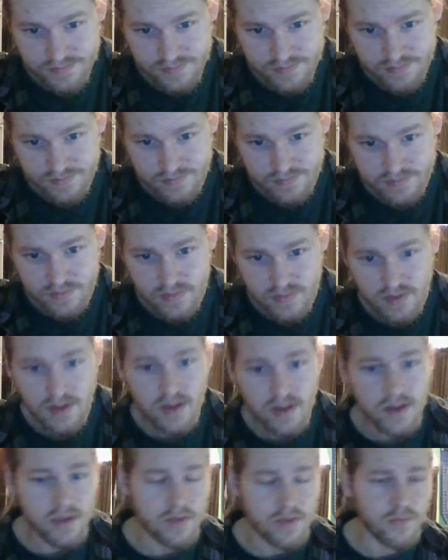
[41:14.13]

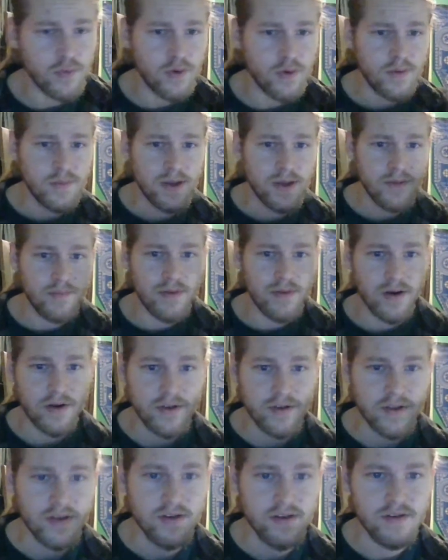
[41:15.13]
Hit the 40-minute
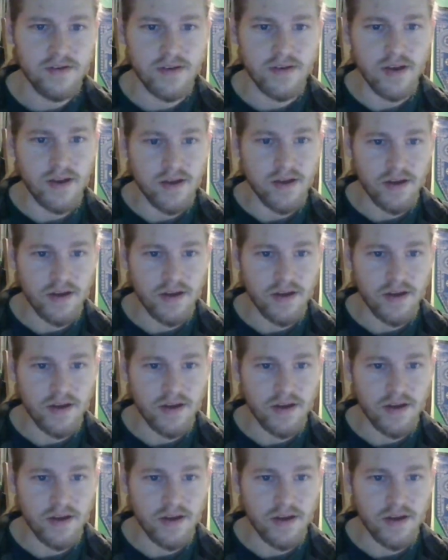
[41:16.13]
mark, and